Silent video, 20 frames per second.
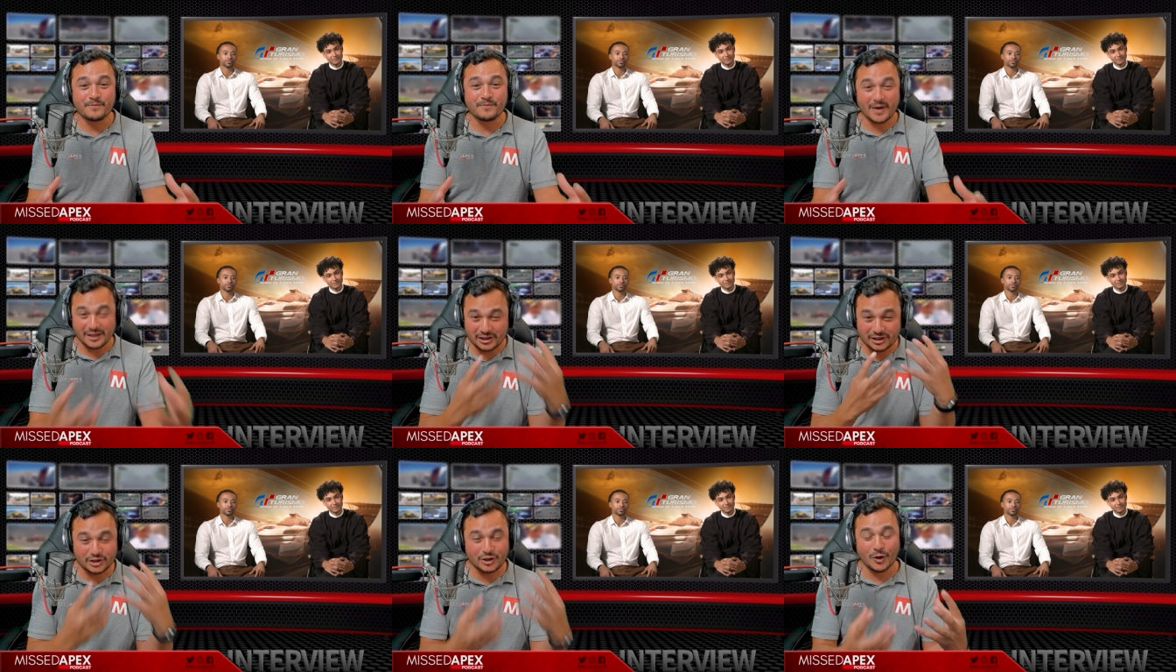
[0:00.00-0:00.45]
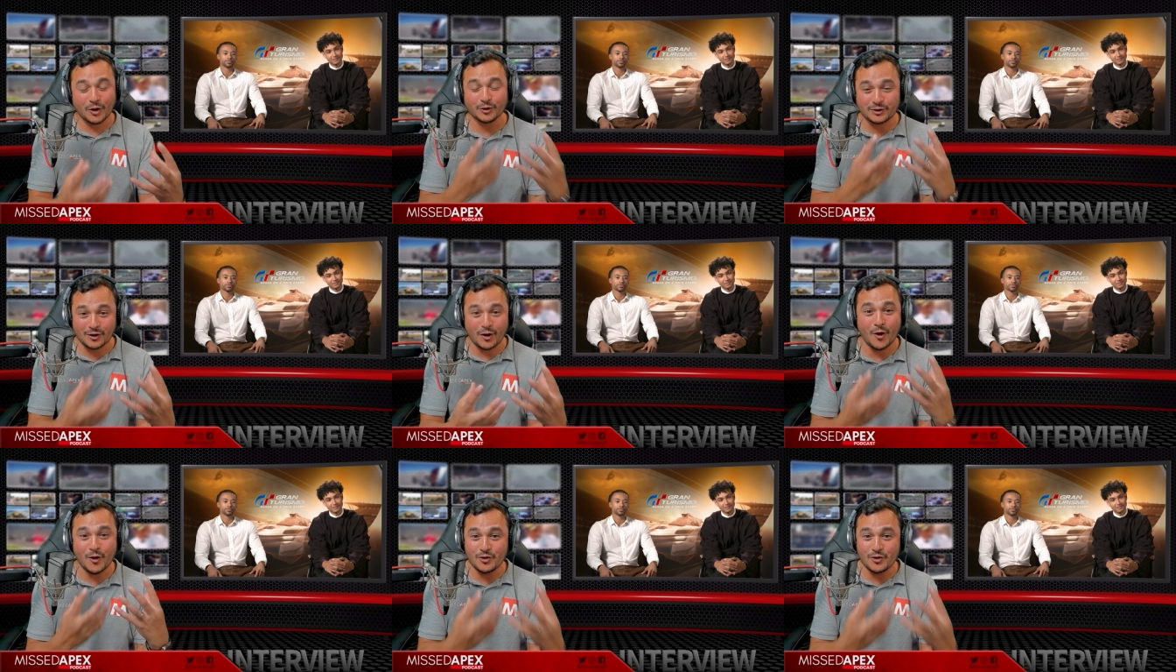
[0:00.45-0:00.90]

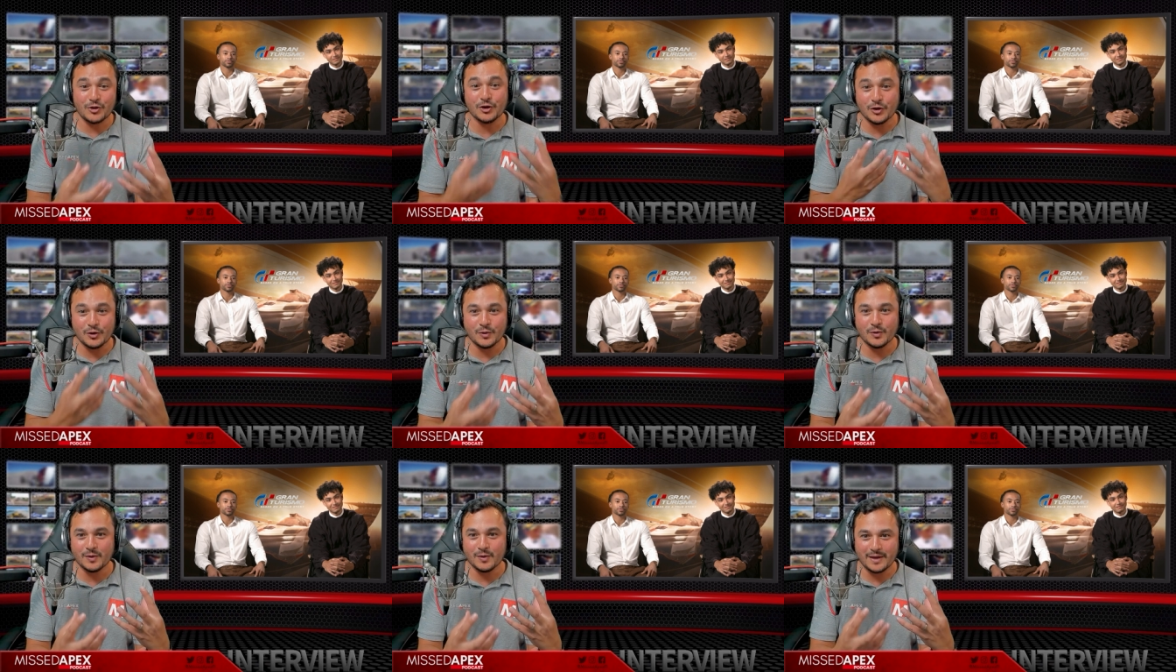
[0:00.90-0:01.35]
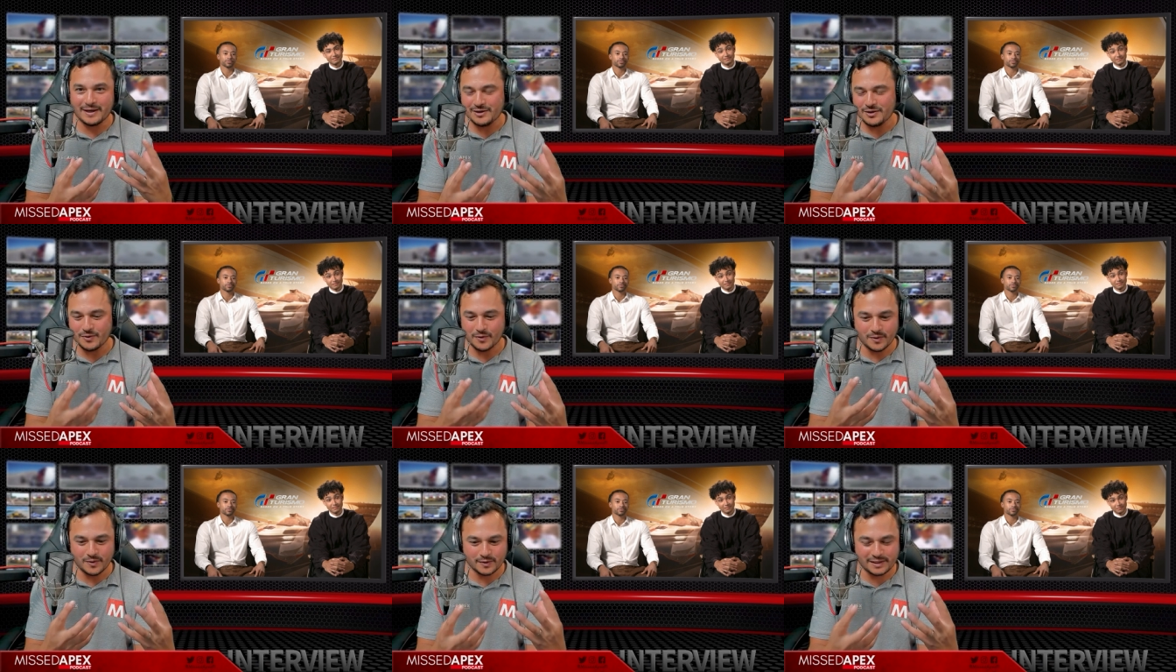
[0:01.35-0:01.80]
assault on you in
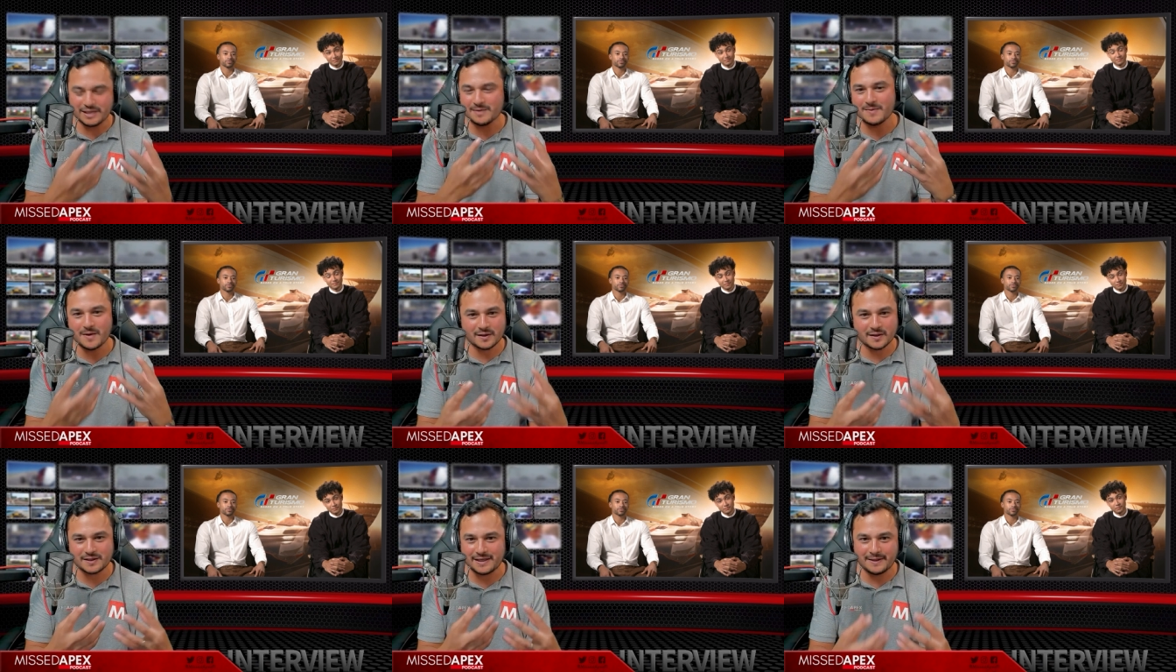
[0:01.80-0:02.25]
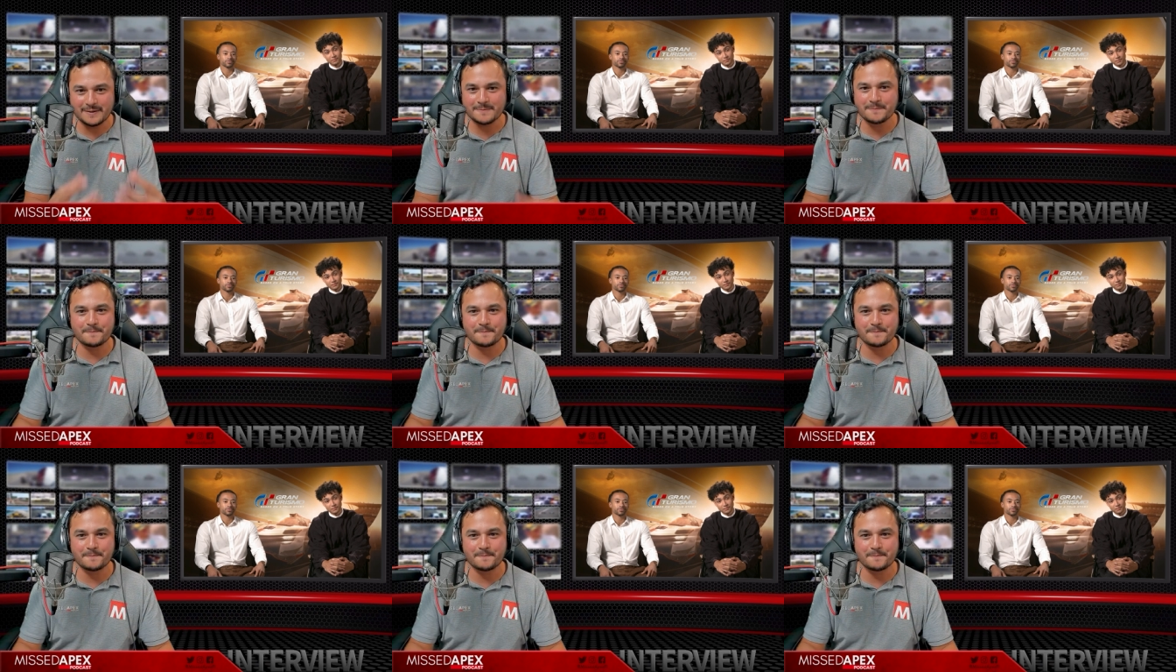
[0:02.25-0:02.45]
your cinema seat.